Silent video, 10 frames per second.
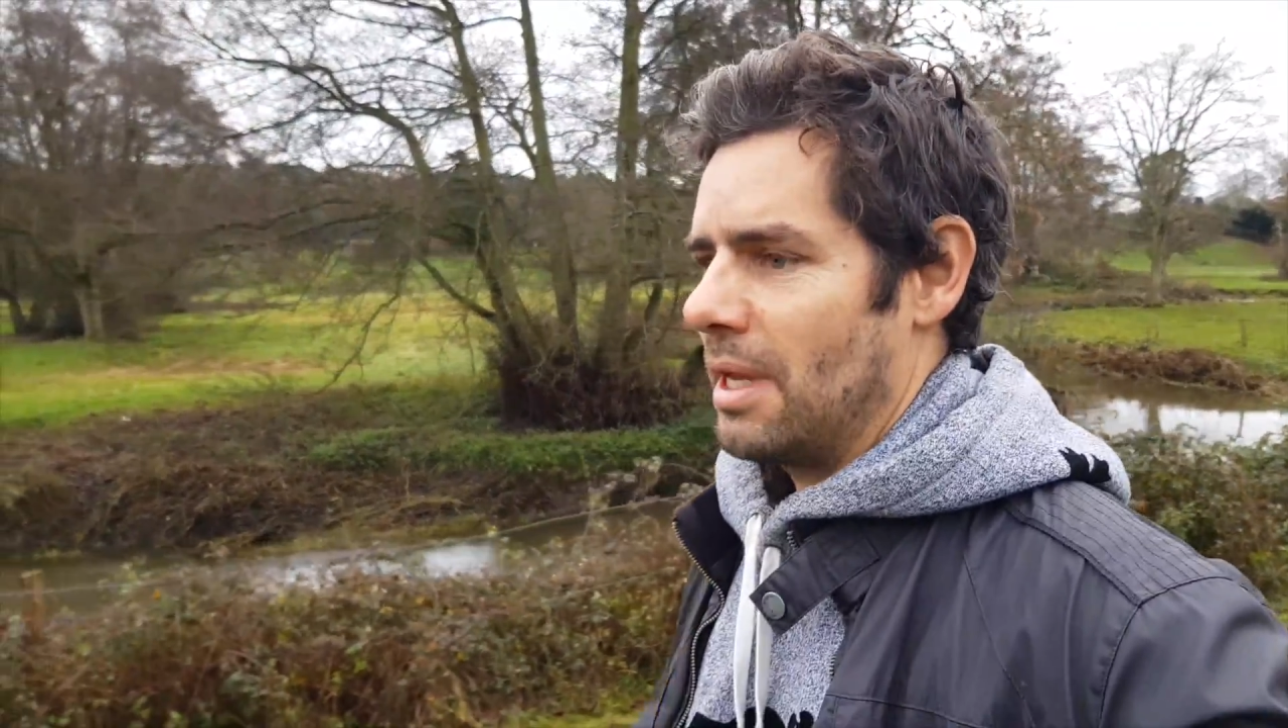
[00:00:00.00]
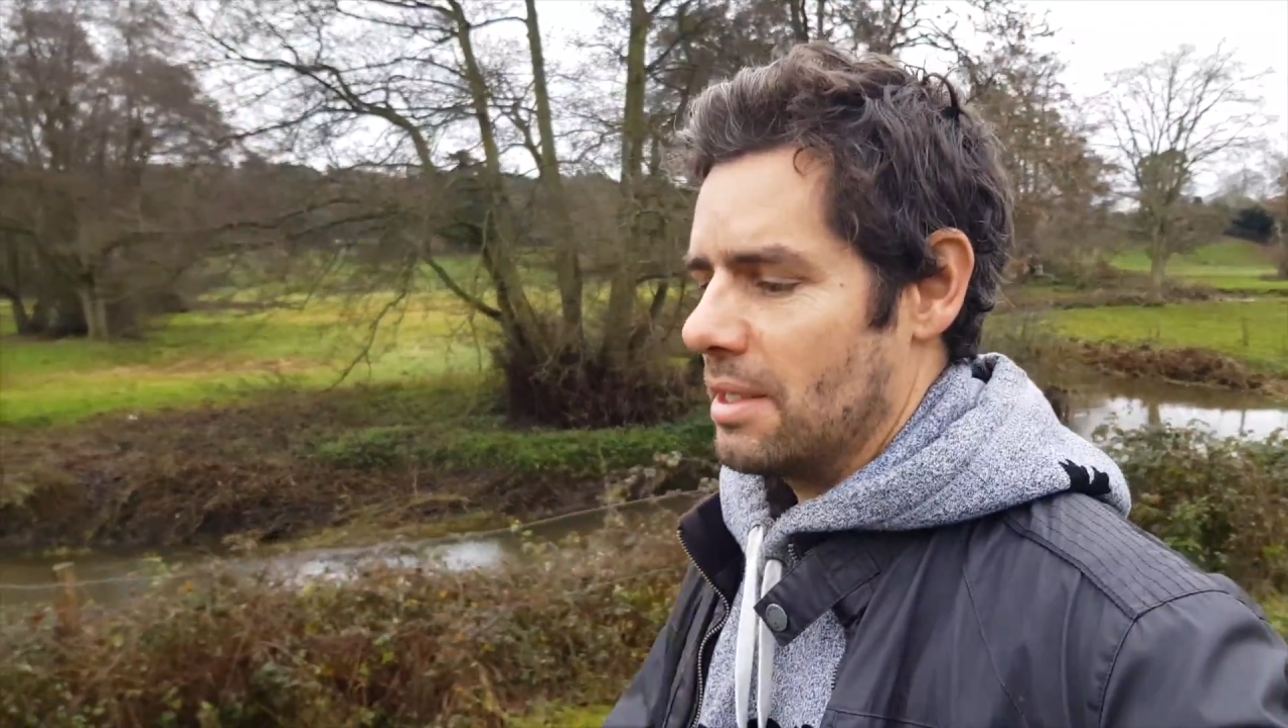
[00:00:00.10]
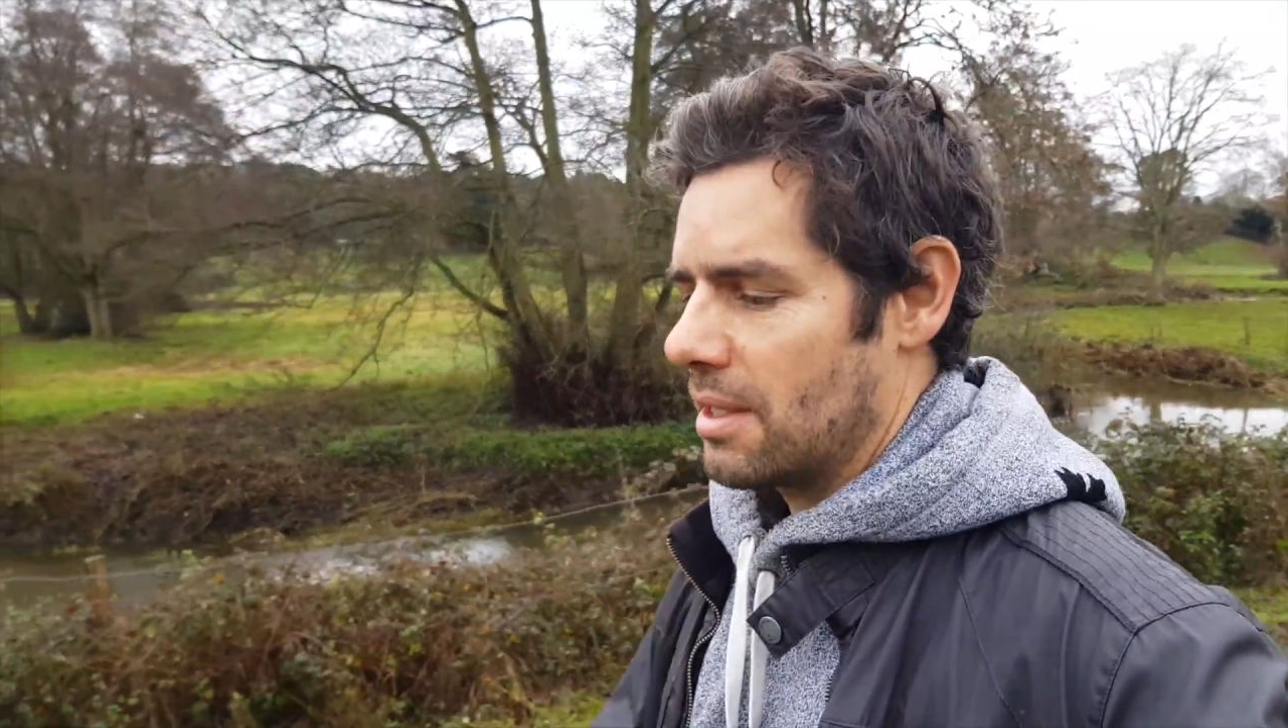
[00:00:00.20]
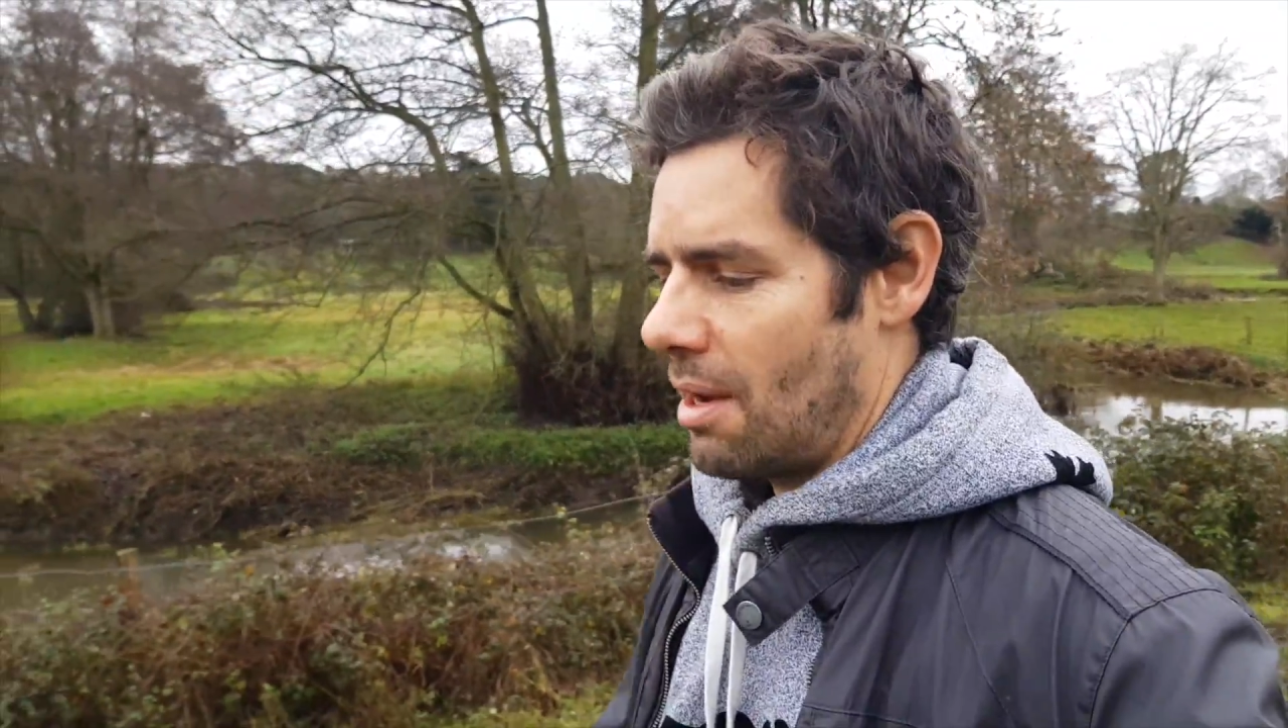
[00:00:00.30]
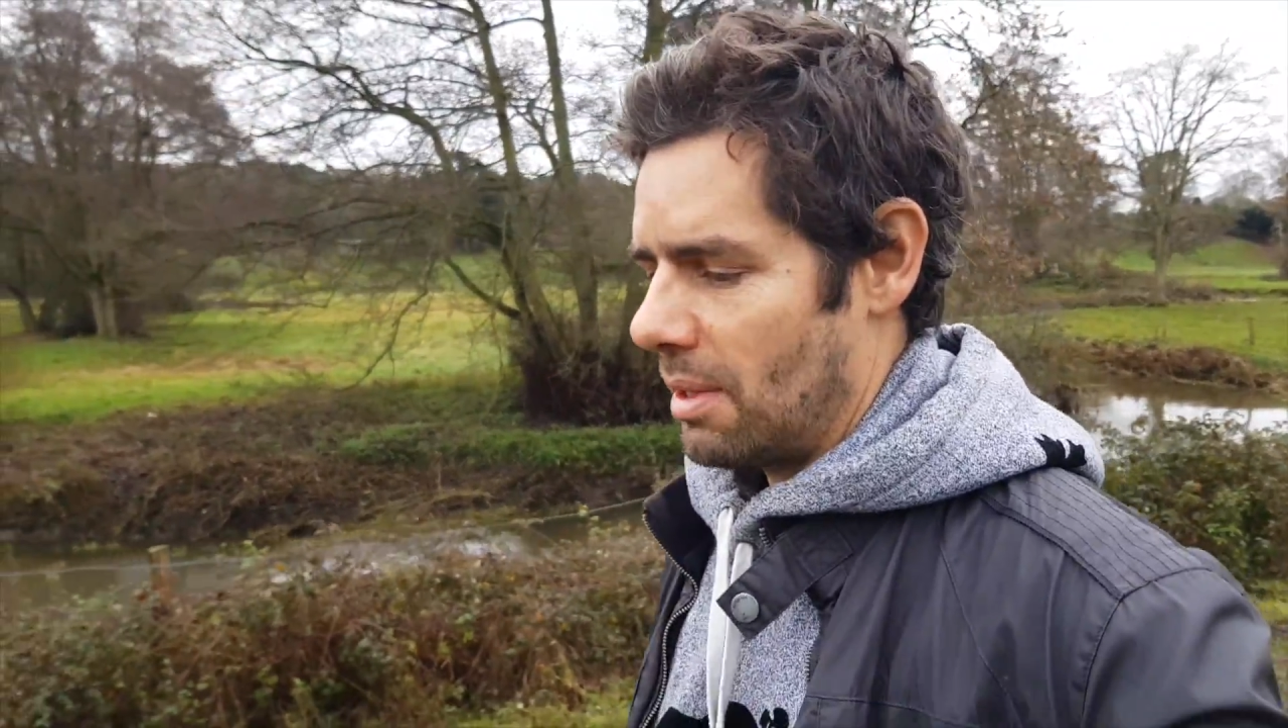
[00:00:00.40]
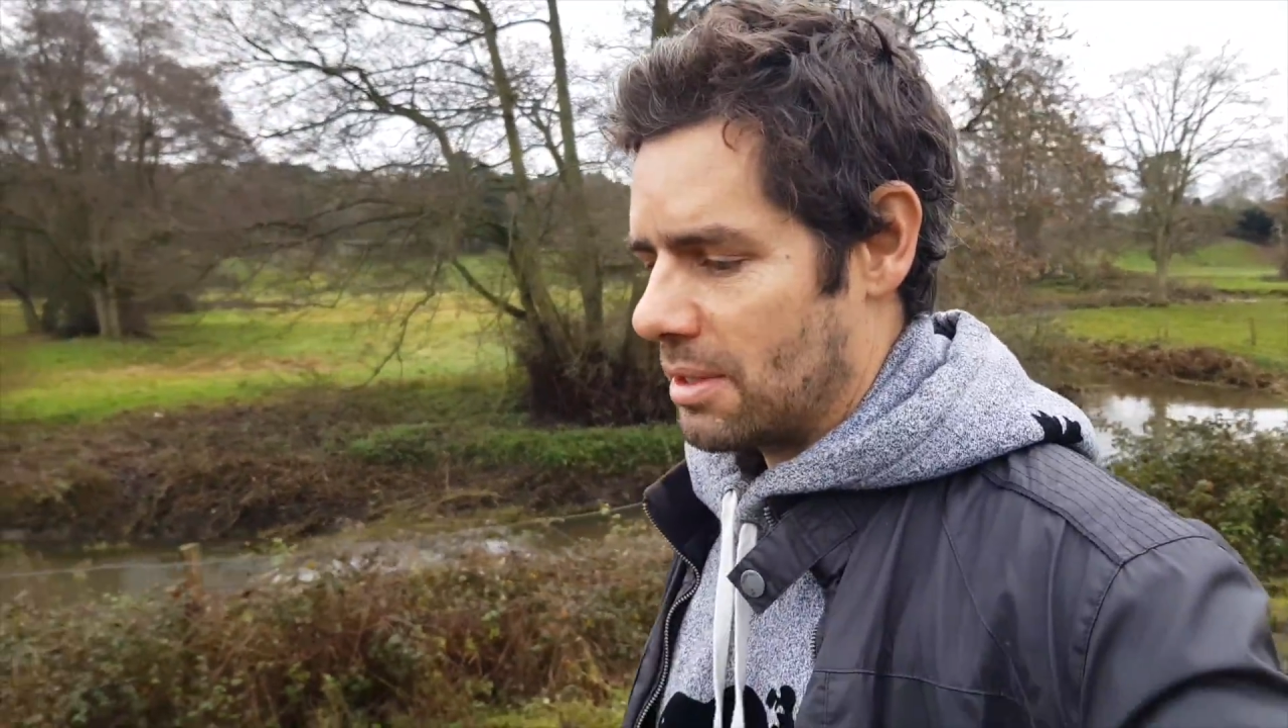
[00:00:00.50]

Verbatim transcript: is going